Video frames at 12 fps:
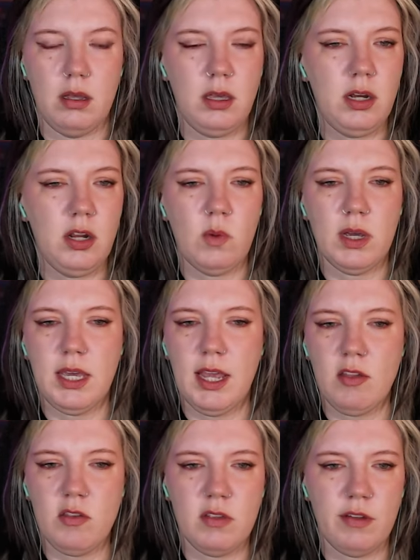You know what
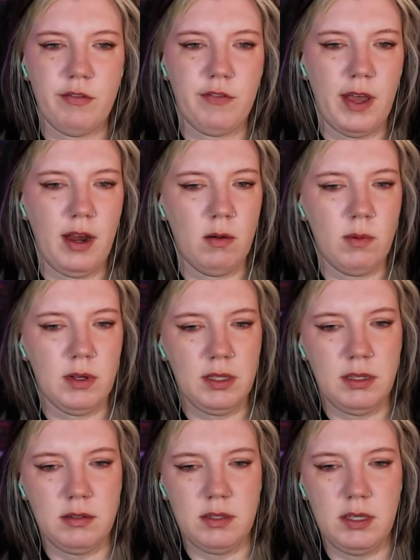catches on fire real
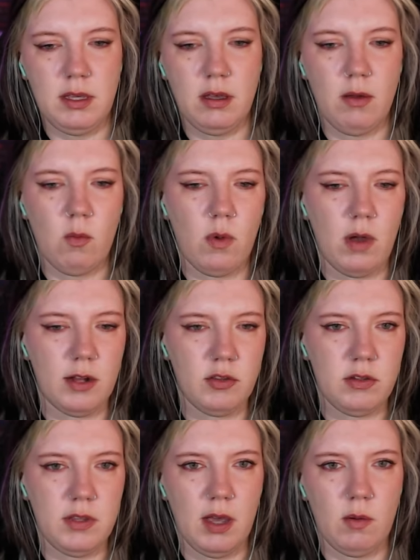easy? A
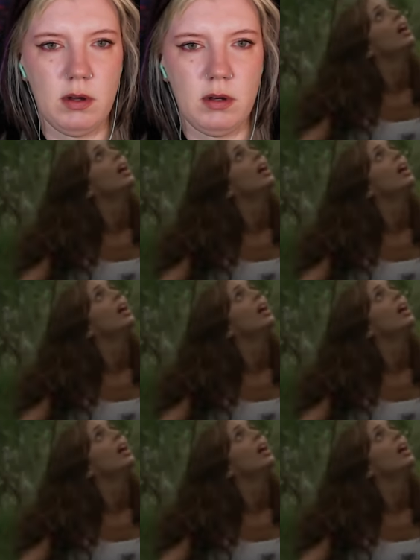watchtower.